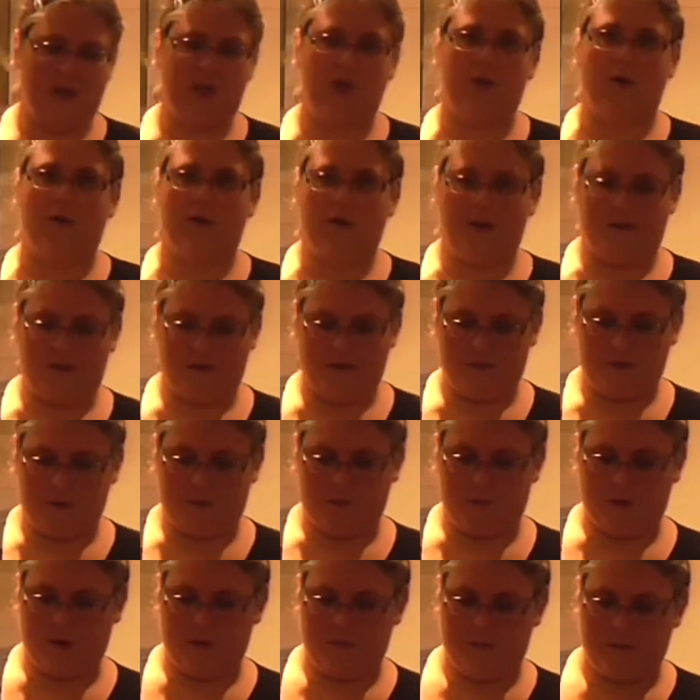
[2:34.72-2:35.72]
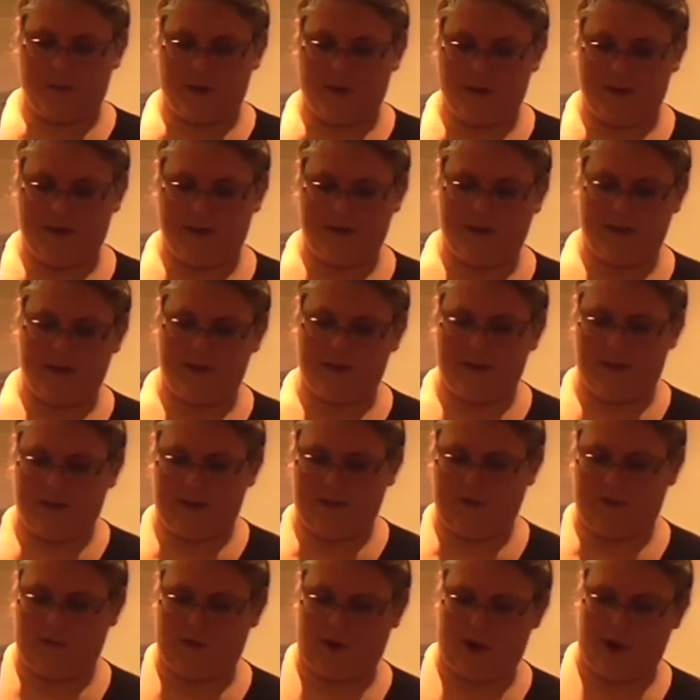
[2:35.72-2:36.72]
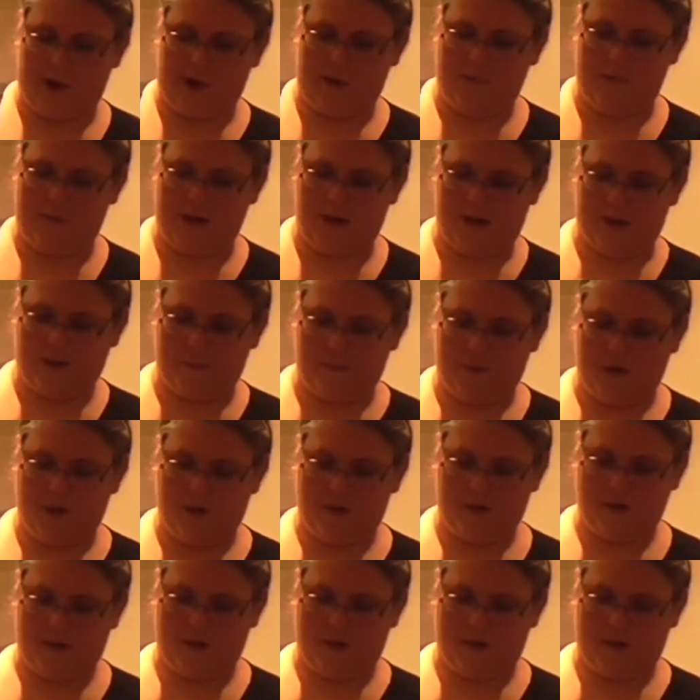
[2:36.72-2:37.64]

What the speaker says: sure this is all combined in this dry mix bowl.